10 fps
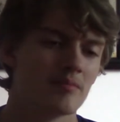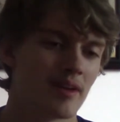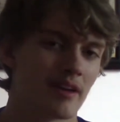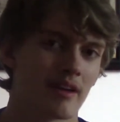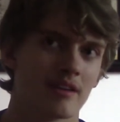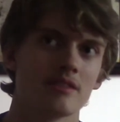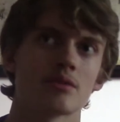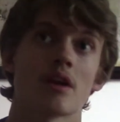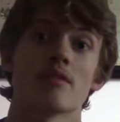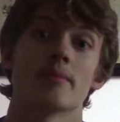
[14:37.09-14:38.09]
But he's
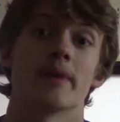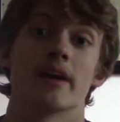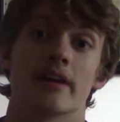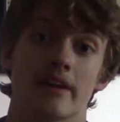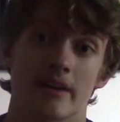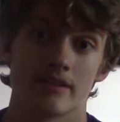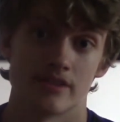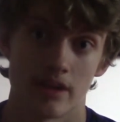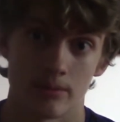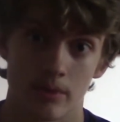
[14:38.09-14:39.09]
recovered by
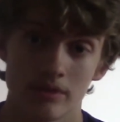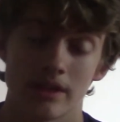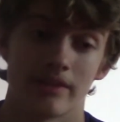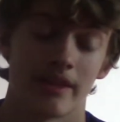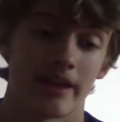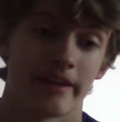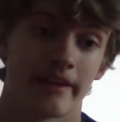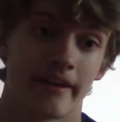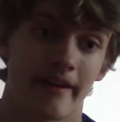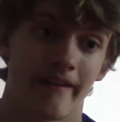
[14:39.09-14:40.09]
General, and then